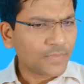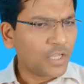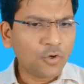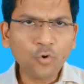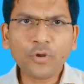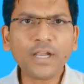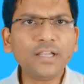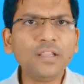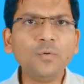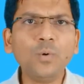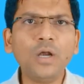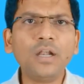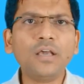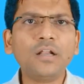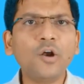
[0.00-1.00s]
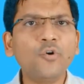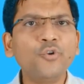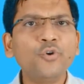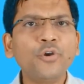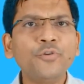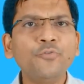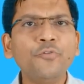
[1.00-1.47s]
Look at the world
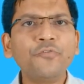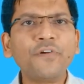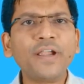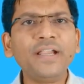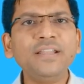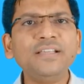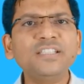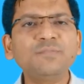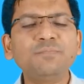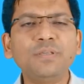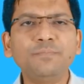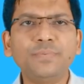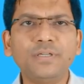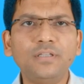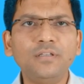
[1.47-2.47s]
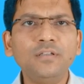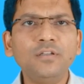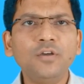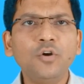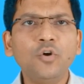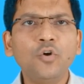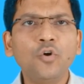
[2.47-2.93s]
around you and you'll find these people
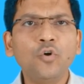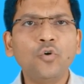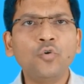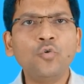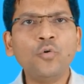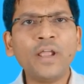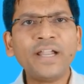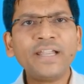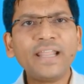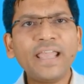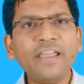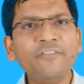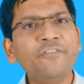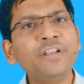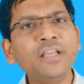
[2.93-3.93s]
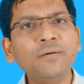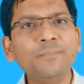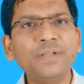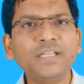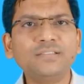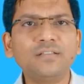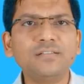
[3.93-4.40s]
who at every
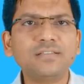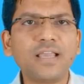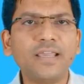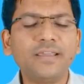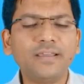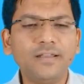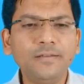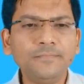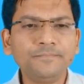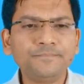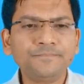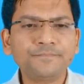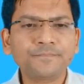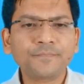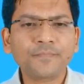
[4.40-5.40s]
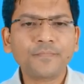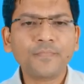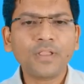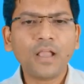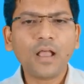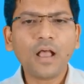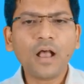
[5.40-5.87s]
appraisal cycle
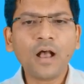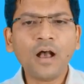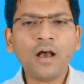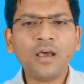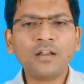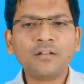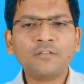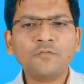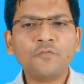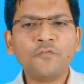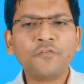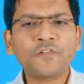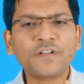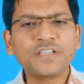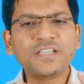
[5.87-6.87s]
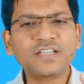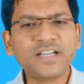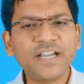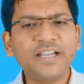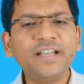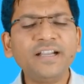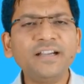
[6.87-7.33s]
are
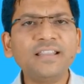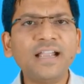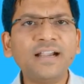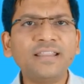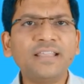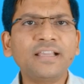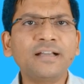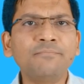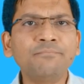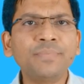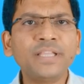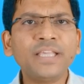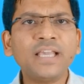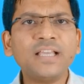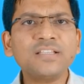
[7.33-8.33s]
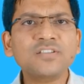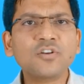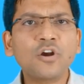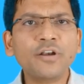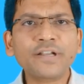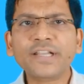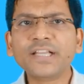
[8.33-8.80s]
frustrated that the company has
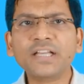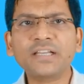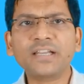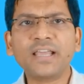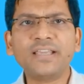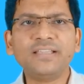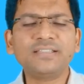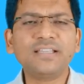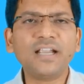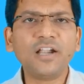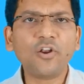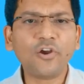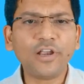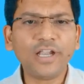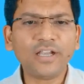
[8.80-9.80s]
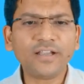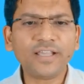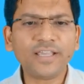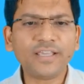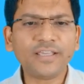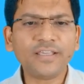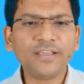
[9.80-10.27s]
not recognized their
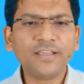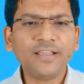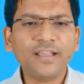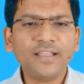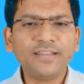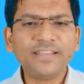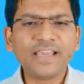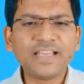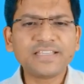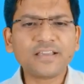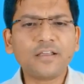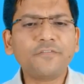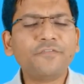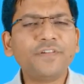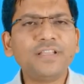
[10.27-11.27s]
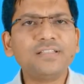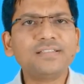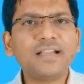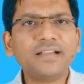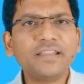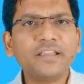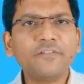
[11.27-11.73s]
loyalty, the HR feels
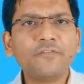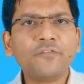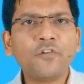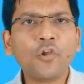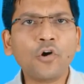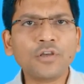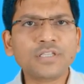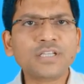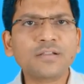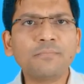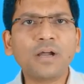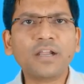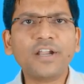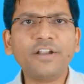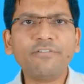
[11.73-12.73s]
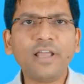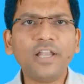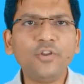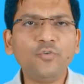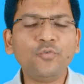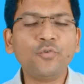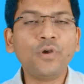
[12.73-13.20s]
that they've lost market
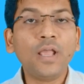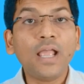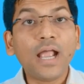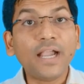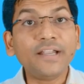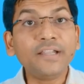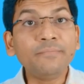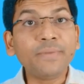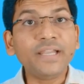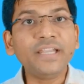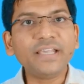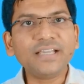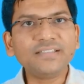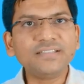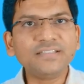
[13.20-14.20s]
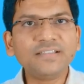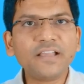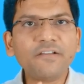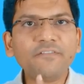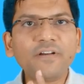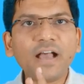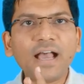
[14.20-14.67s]
value, and in many cases they
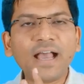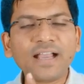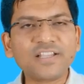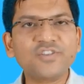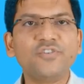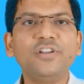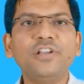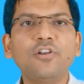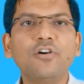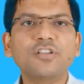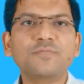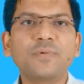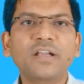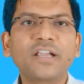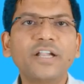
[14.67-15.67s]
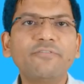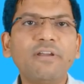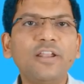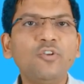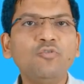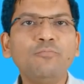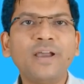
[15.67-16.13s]
have actually lost market
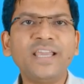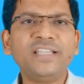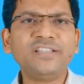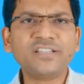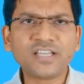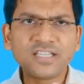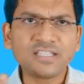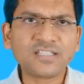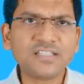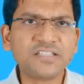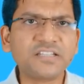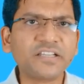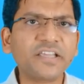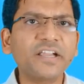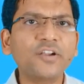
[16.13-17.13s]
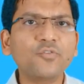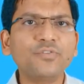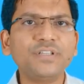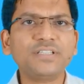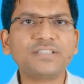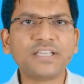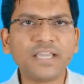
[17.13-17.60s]
value by just sticking to
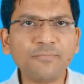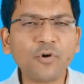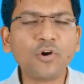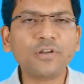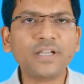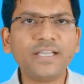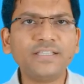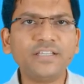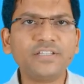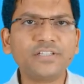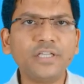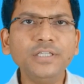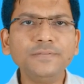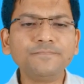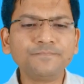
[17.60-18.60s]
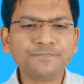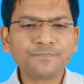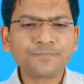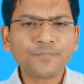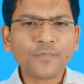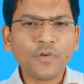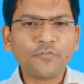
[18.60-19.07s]
the same organization
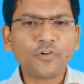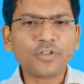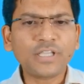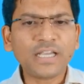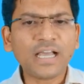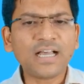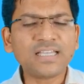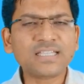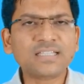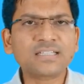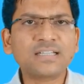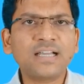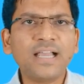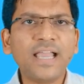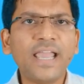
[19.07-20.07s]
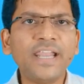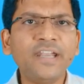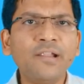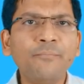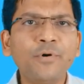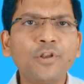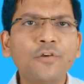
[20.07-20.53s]
for the last n
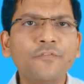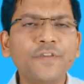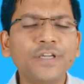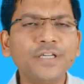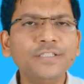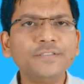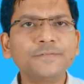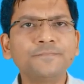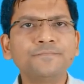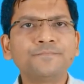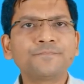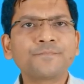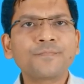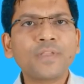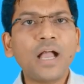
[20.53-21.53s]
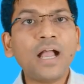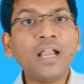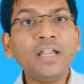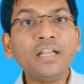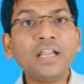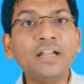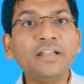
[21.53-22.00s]
number of years
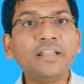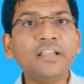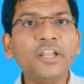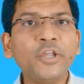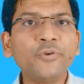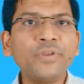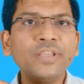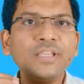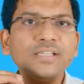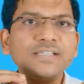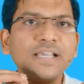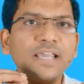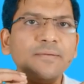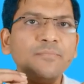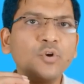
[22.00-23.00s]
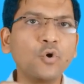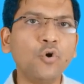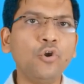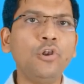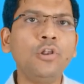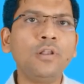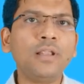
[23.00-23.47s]
and continuing in the same
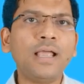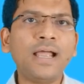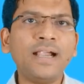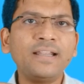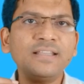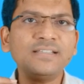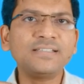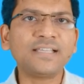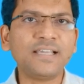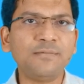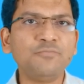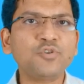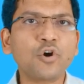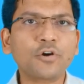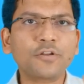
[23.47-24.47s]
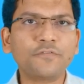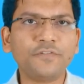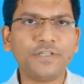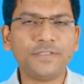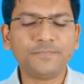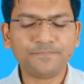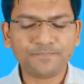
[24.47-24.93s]
role at the same geography.